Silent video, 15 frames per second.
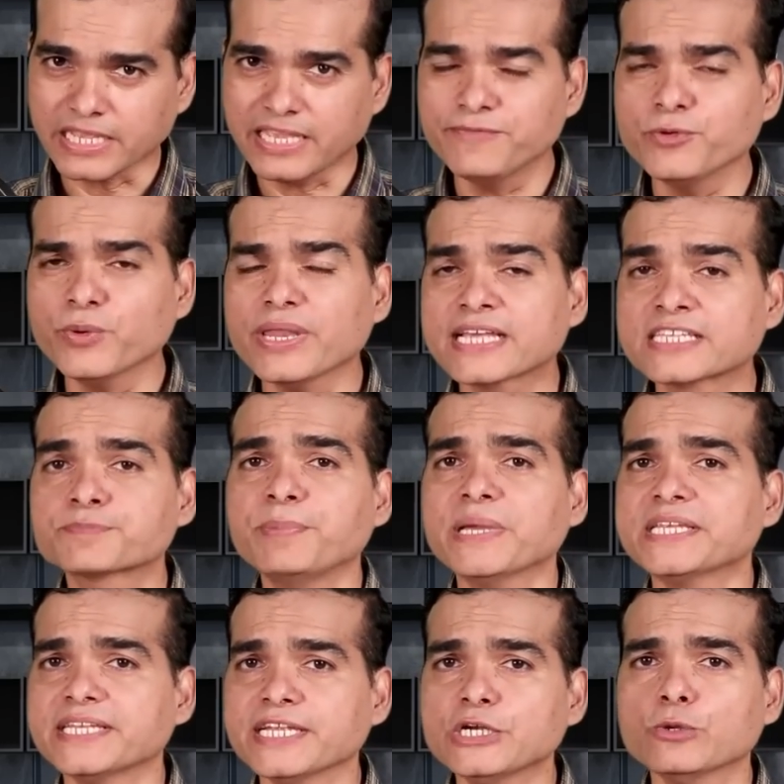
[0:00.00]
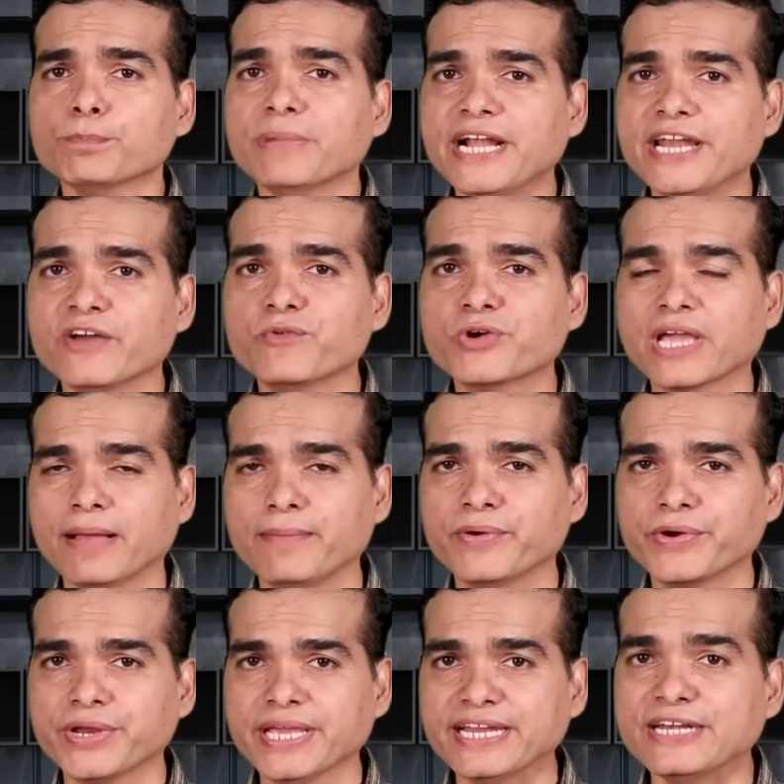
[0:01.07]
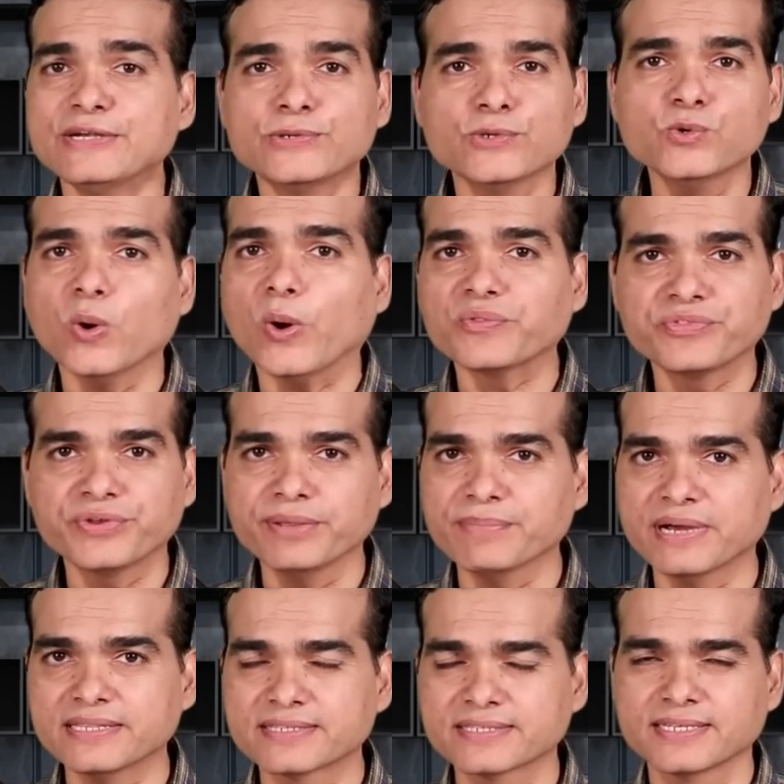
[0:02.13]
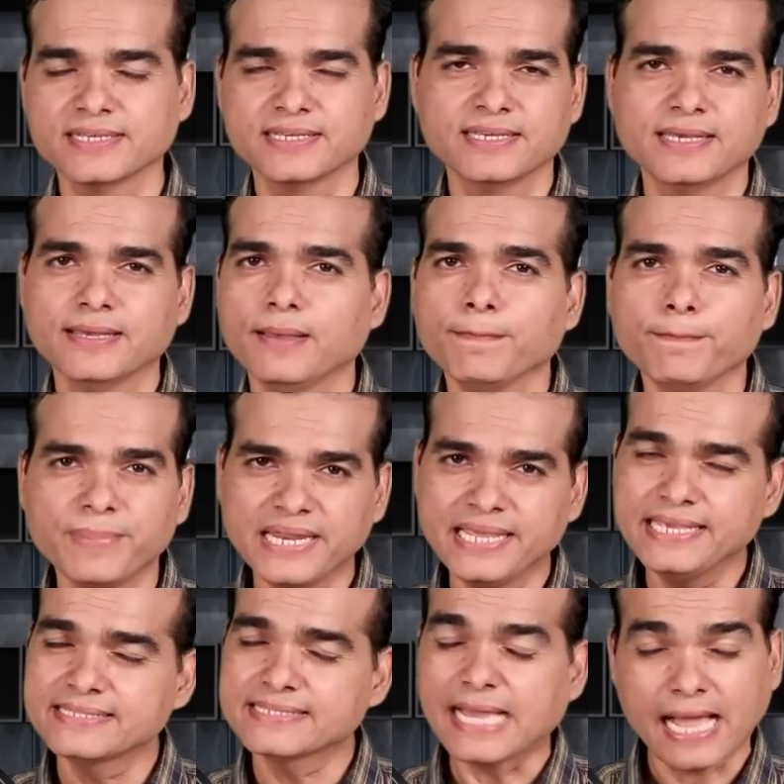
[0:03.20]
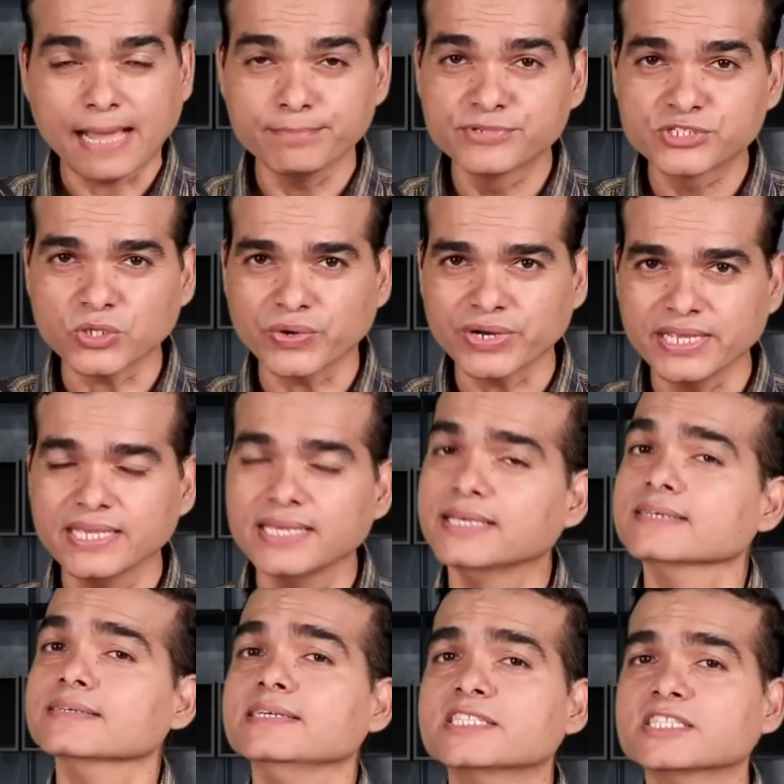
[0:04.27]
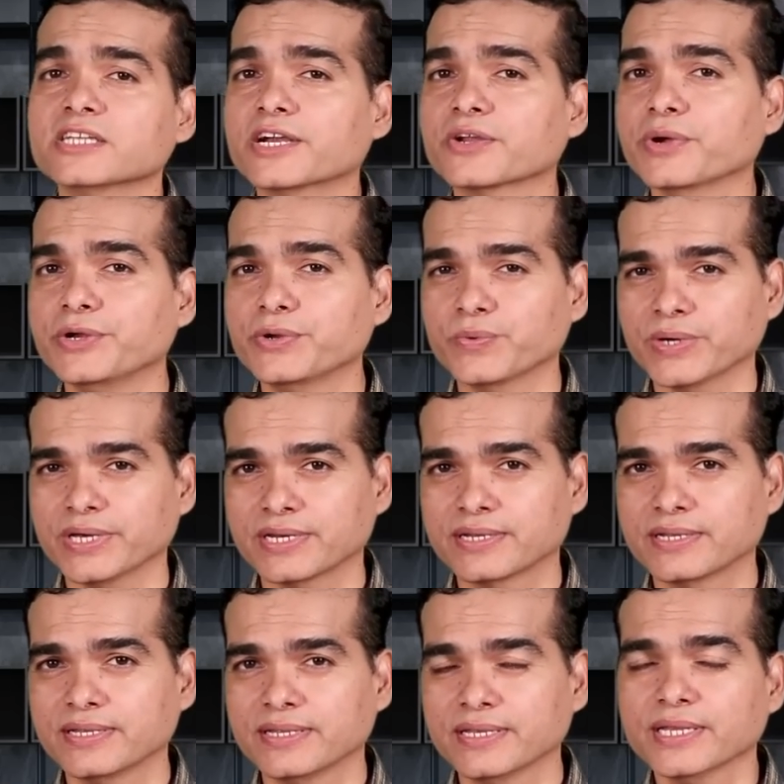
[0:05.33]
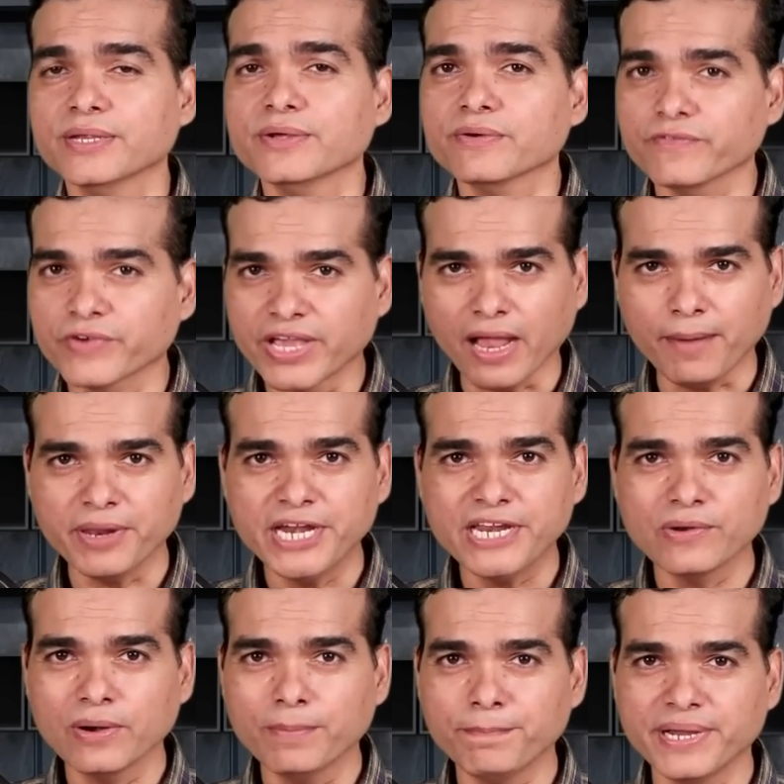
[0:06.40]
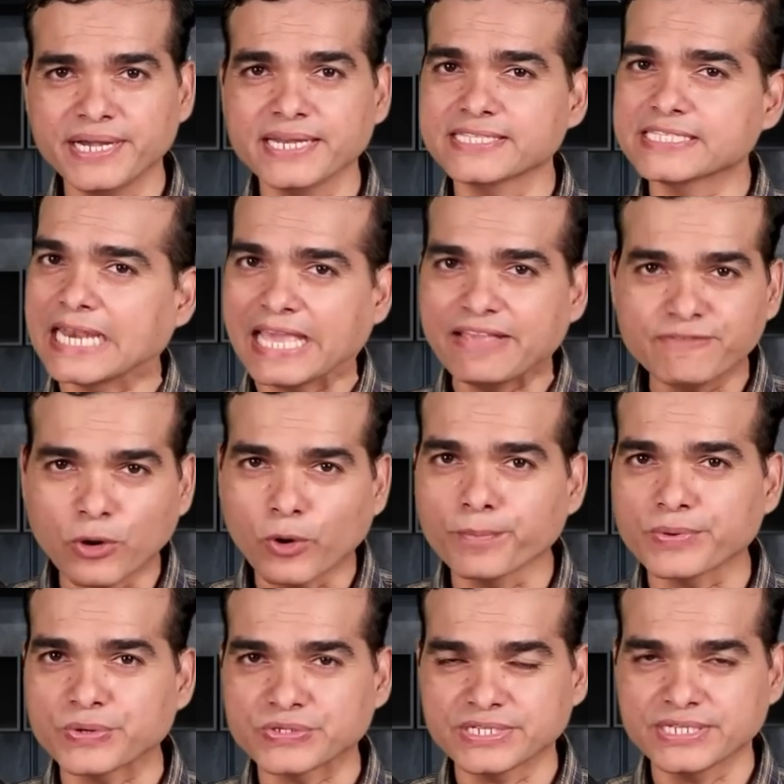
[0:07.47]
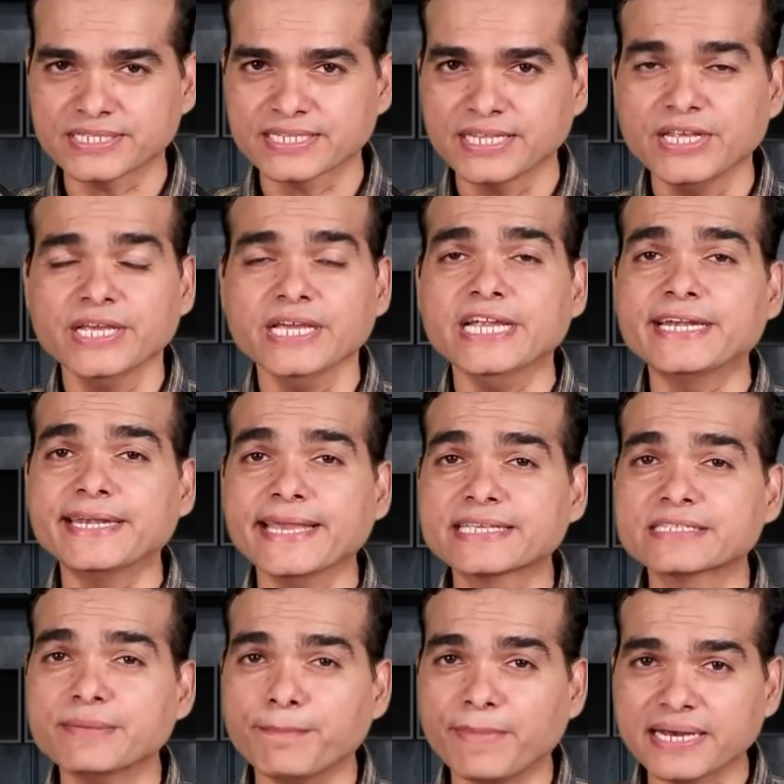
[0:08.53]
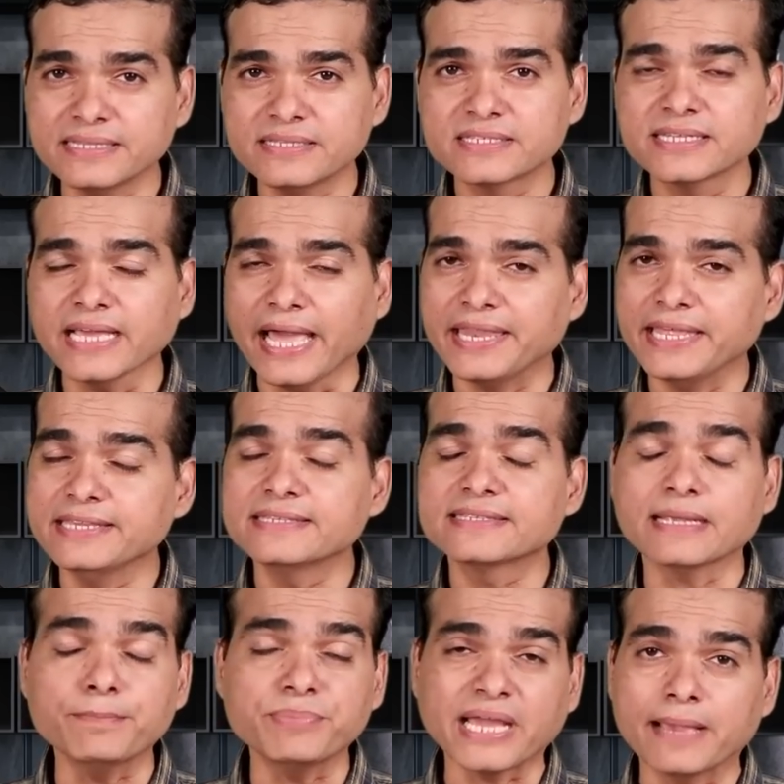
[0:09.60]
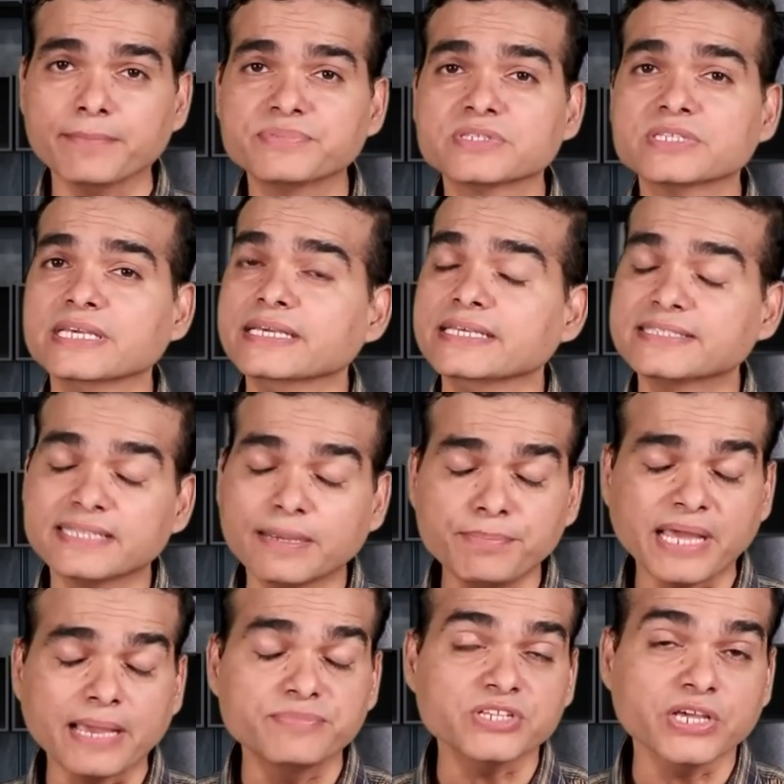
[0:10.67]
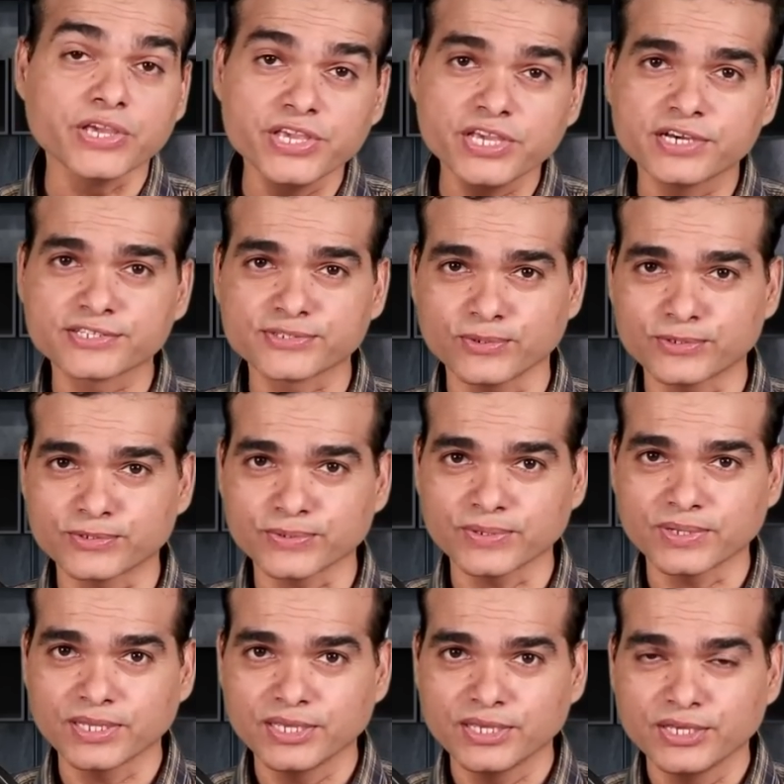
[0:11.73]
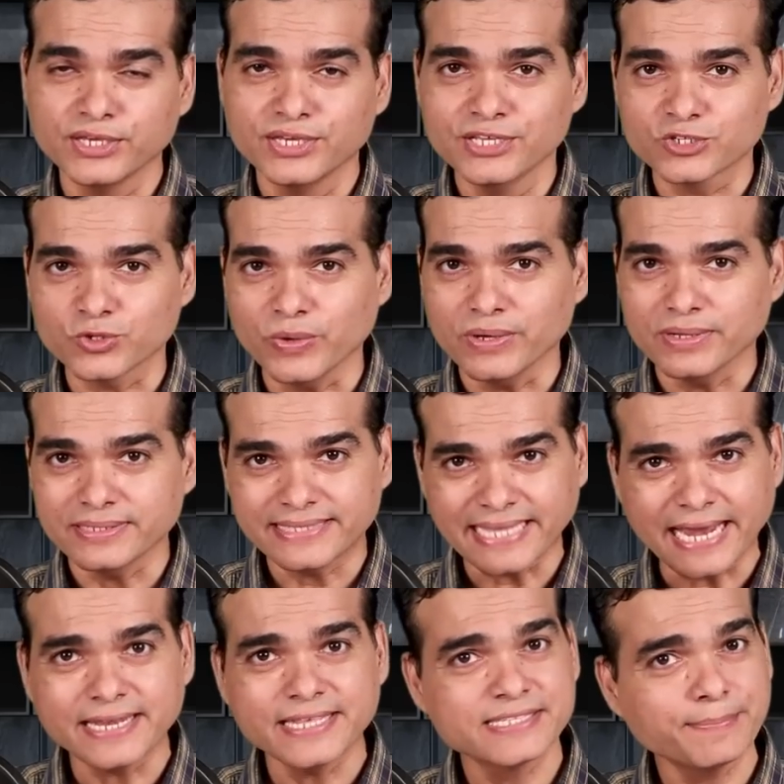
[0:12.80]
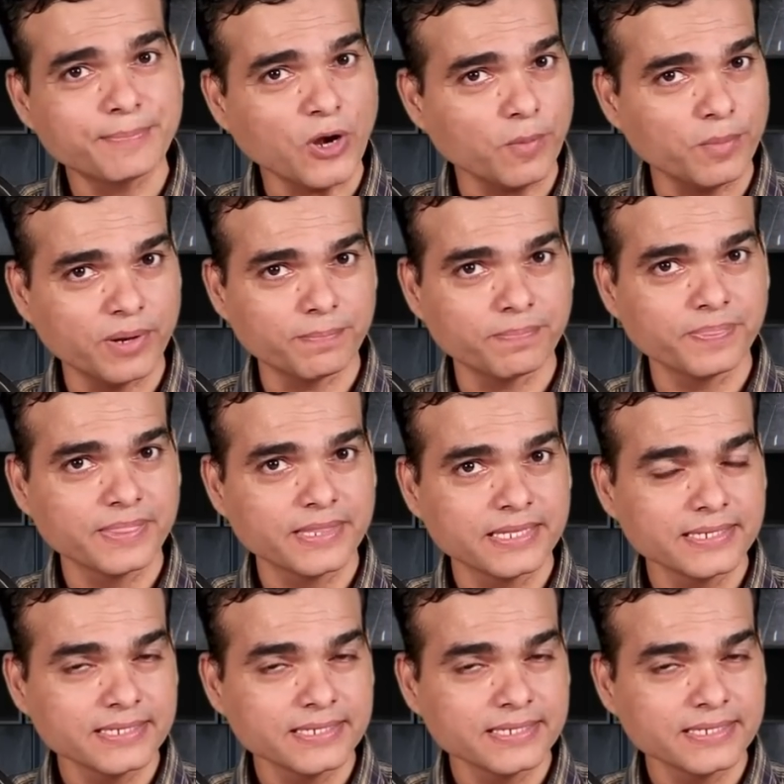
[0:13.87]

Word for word: If you are expecting to build your vocabulary in 2 or 3 months, please, I'm sorry, it's not going to work. Vocabulary development is a lifelong process. It takes months and in sometimes years also. So that is a problem.